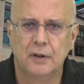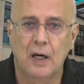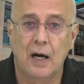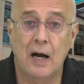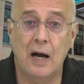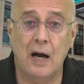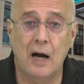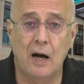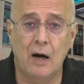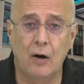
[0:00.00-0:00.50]

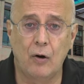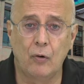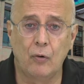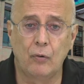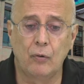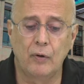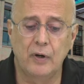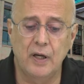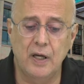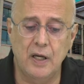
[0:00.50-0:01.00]

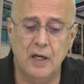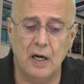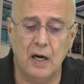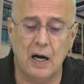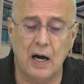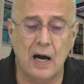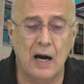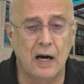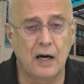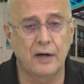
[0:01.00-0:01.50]
how
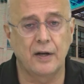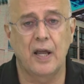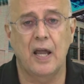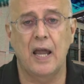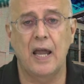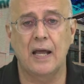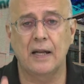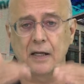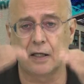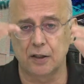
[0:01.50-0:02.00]
are the
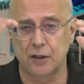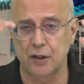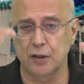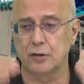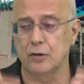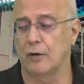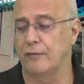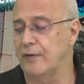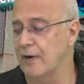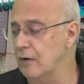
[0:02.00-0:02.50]
energies
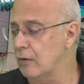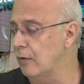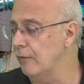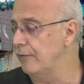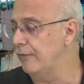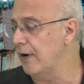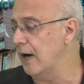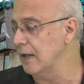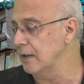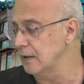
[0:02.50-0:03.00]
of a
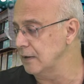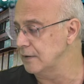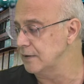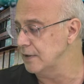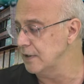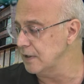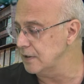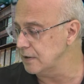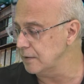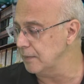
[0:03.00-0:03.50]
confined
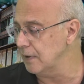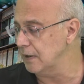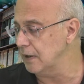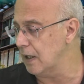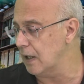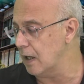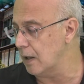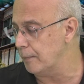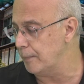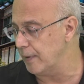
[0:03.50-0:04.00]
system
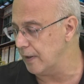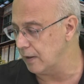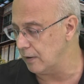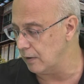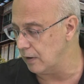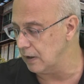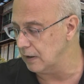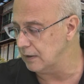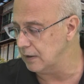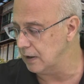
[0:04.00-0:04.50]
that are
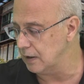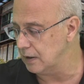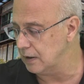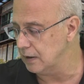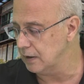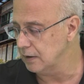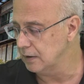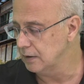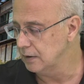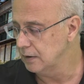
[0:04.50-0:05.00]
periodic.
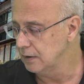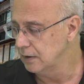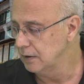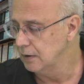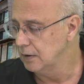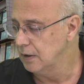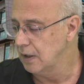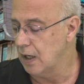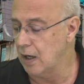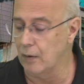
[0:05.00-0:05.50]

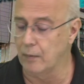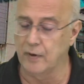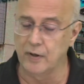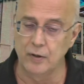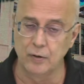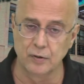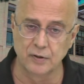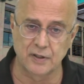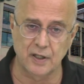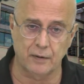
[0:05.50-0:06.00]
And we
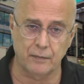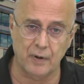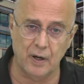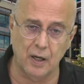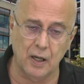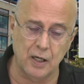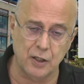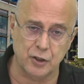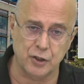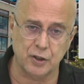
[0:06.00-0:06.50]
use a
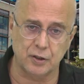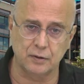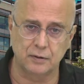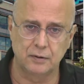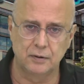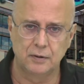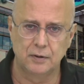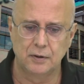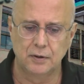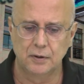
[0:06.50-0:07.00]
relation
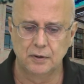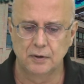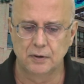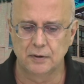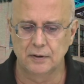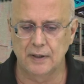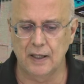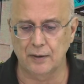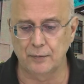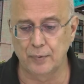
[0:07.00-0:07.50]

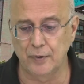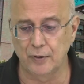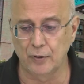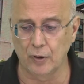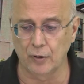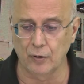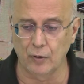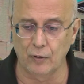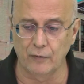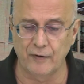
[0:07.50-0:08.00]
that we
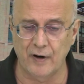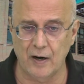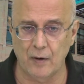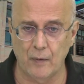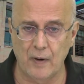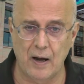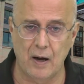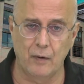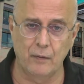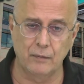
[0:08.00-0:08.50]
don't know very
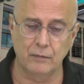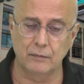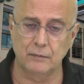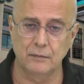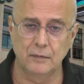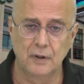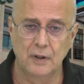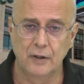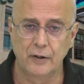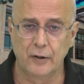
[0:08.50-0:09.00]
well.
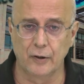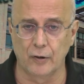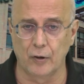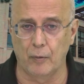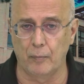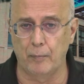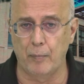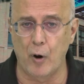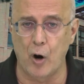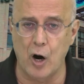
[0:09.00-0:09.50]
You
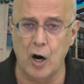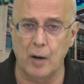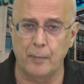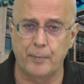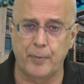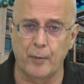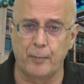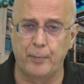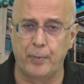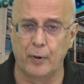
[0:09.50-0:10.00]
know, Bohr
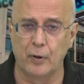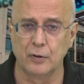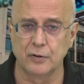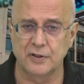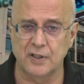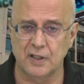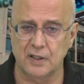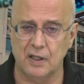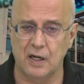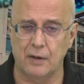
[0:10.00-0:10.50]

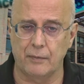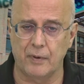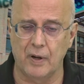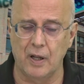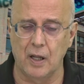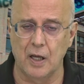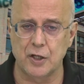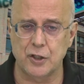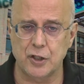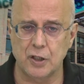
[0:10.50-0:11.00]
proposed a
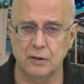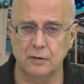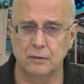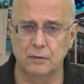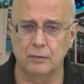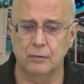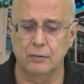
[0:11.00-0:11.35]
relation.